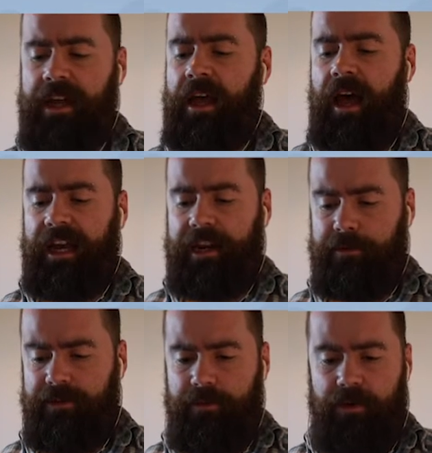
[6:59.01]
I get up every
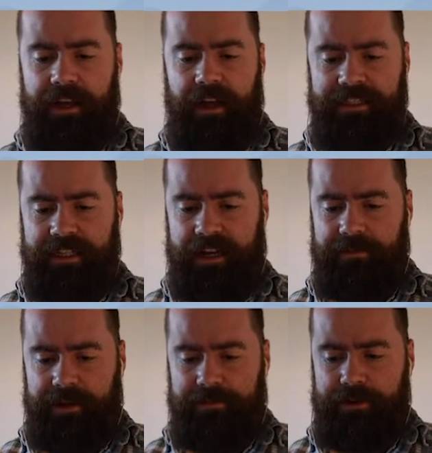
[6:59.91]
morning, I sit down on my
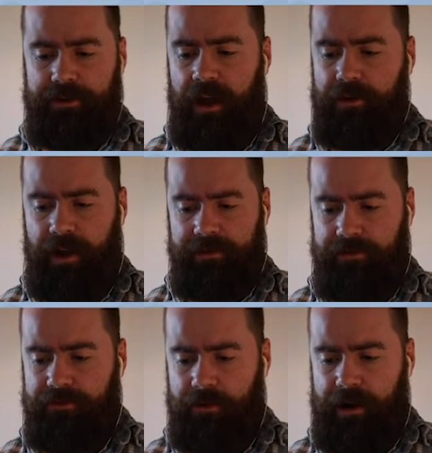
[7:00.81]
computer, I write for
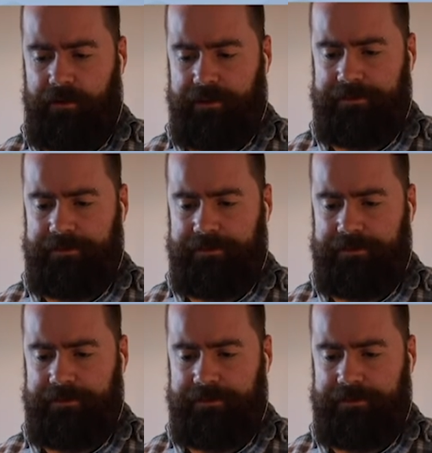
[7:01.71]
4 hours,